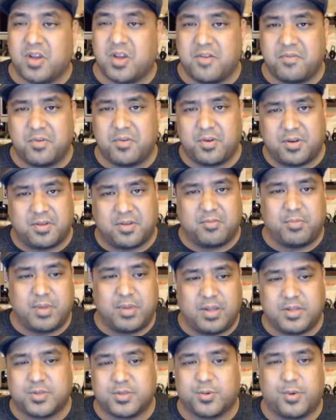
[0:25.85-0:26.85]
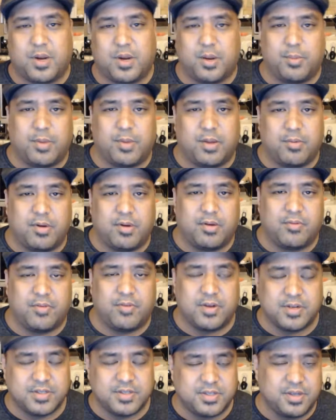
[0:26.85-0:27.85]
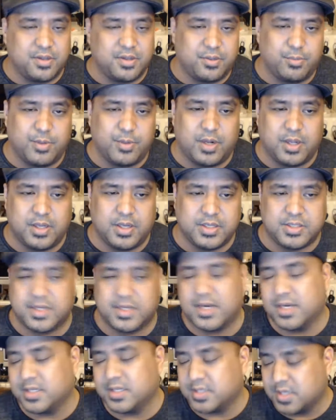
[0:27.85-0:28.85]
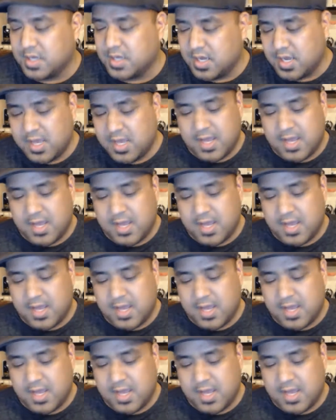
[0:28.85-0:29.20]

comfort of being surrounded by my friends, the other middle-aged guys.